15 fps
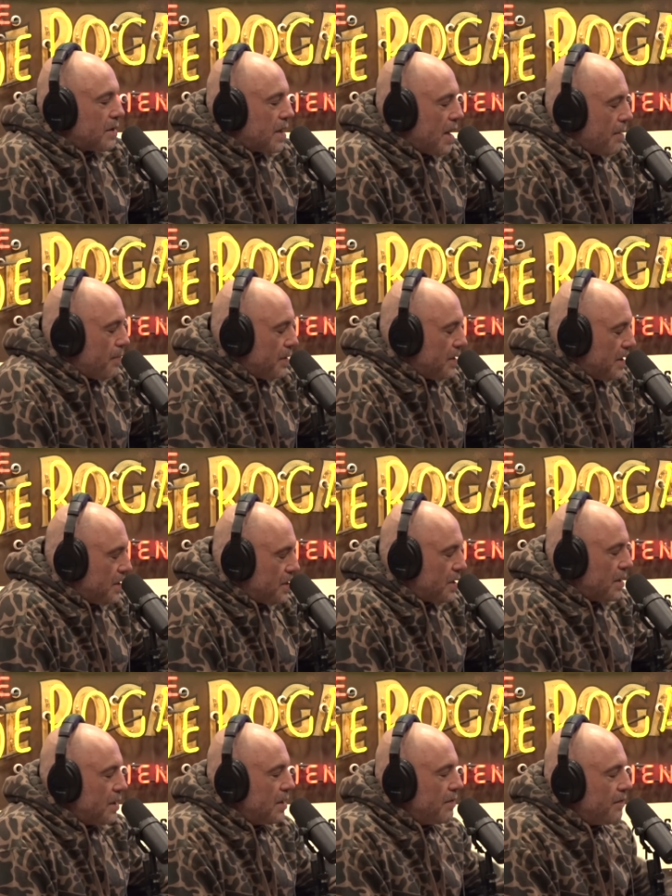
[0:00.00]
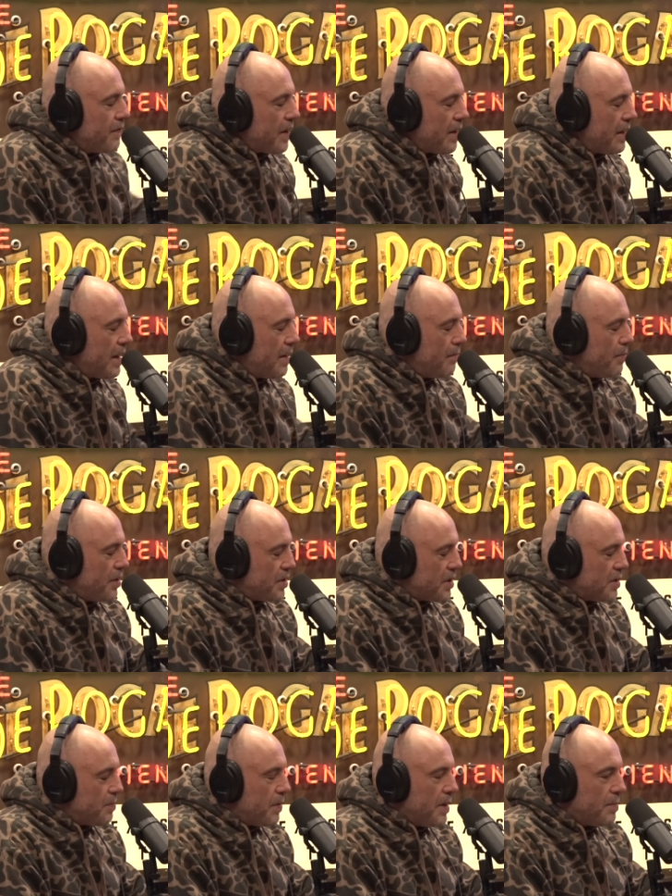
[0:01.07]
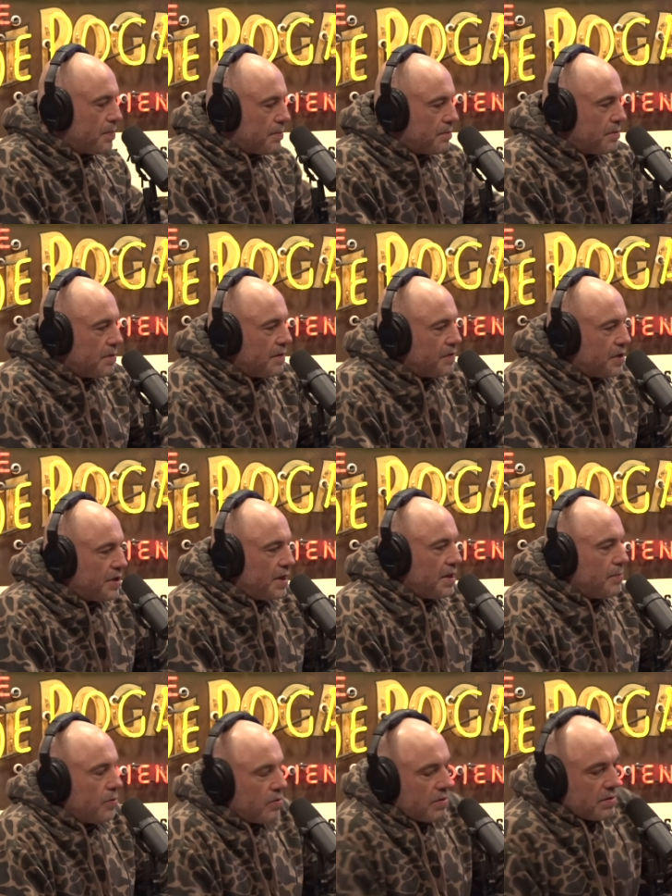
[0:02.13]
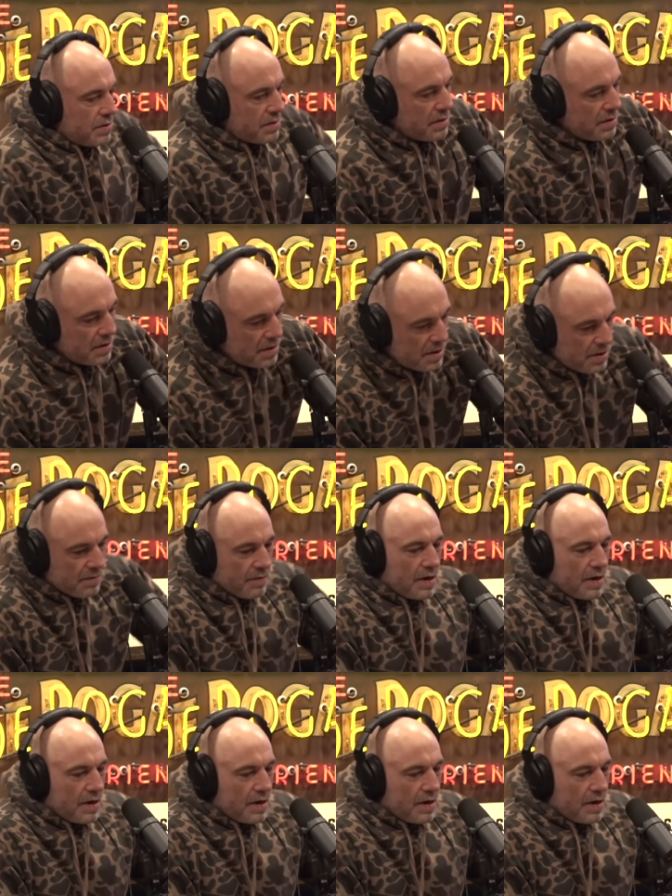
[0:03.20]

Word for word: competition and very ambitious people who have shitty morals. Yeah, well,